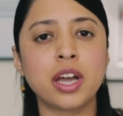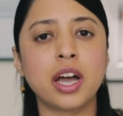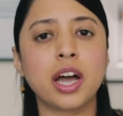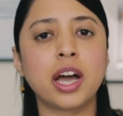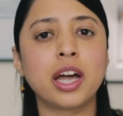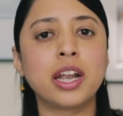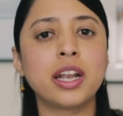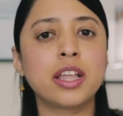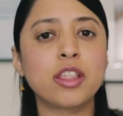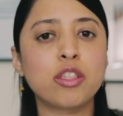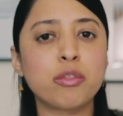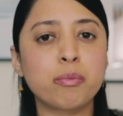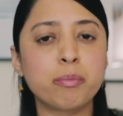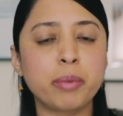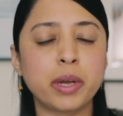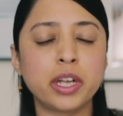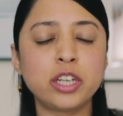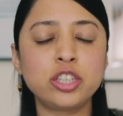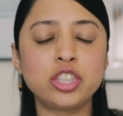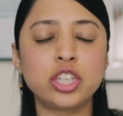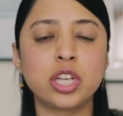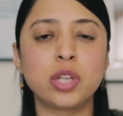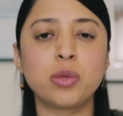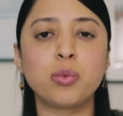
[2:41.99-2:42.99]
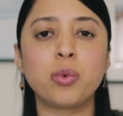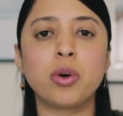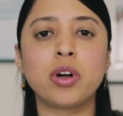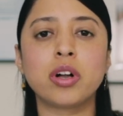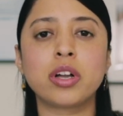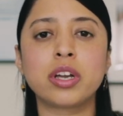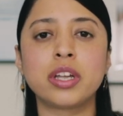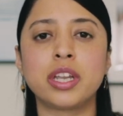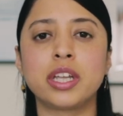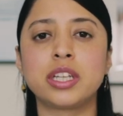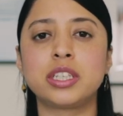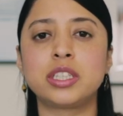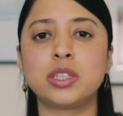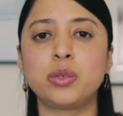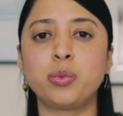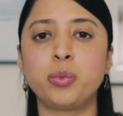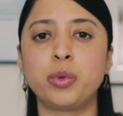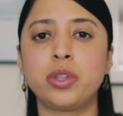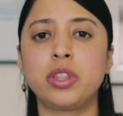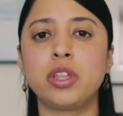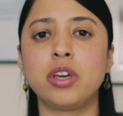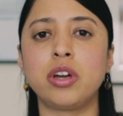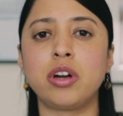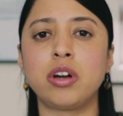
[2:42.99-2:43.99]
and especially while connecting
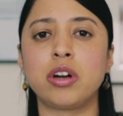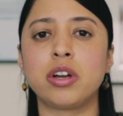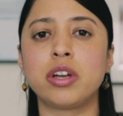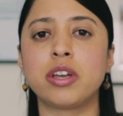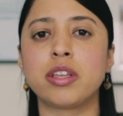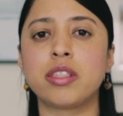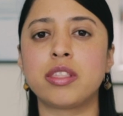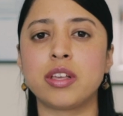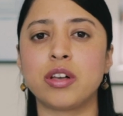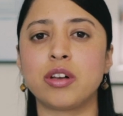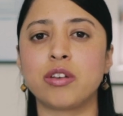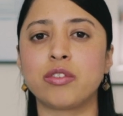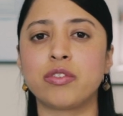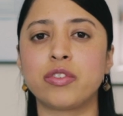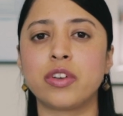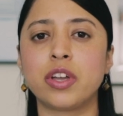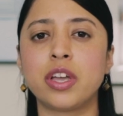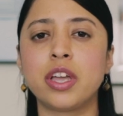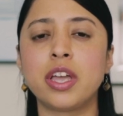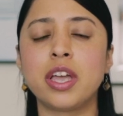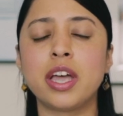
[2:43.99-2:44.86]
with your higher self.